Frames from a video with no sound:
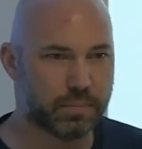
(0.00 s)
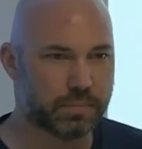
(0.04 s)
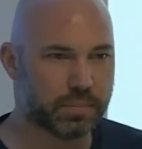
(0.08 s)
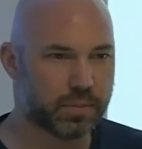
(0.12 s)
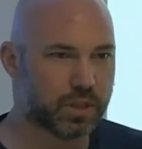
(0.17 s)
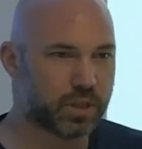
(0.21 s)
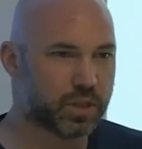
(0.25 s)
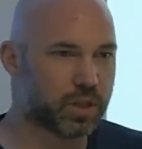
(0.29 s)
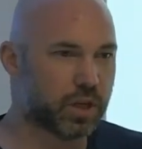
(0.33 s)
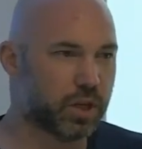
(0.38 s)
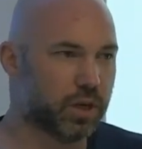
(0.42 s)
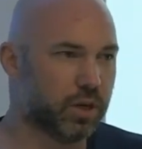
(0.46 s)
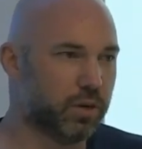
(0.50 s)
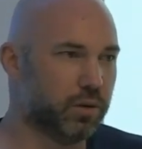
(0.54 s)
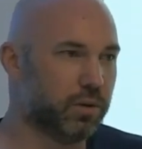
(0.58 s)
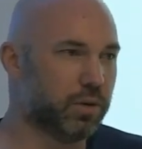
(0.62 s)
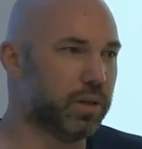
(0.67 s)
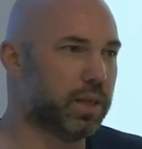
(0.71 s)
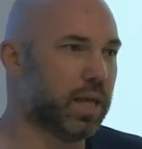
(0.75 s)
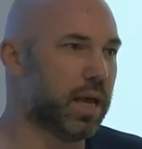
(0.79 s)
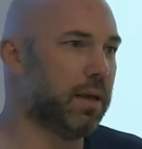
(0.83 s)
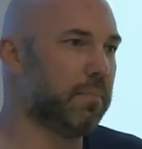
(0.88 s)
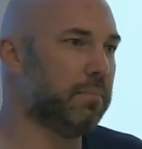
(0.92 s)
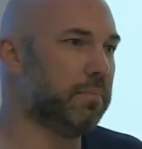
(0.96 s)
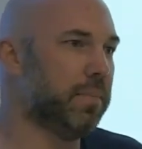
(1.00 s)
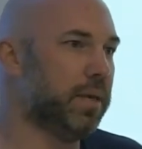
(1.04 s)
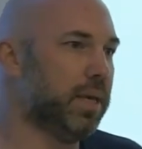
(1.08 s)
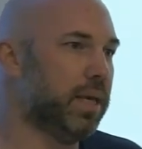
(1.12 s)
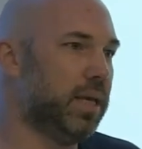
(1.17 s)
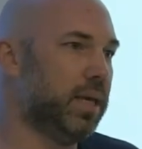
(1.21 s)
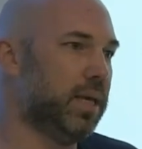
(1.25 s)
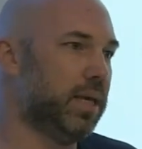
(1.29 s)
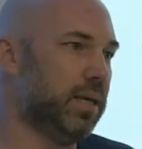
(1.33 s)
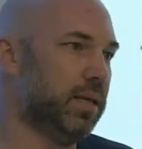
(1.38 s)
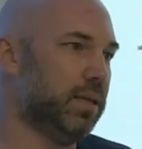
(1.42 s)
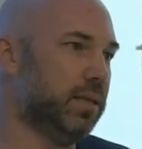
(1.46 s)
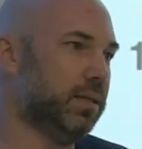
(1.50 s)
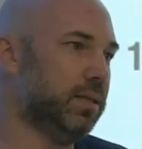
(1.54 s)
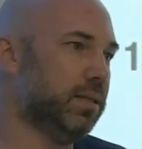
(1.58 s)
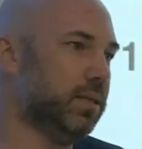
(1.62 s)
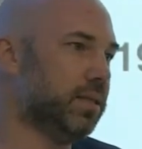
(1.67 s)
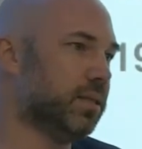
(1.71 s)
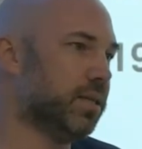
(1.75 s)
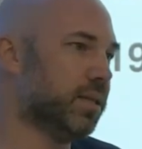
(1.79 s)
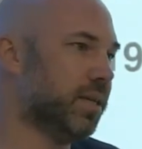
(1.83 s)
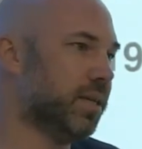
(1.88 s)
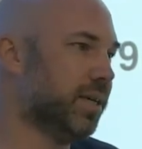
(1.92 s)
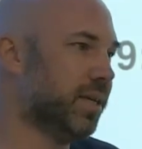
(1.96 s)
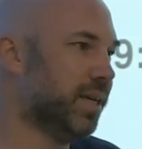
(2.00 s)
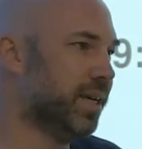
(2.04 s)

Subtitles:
So that means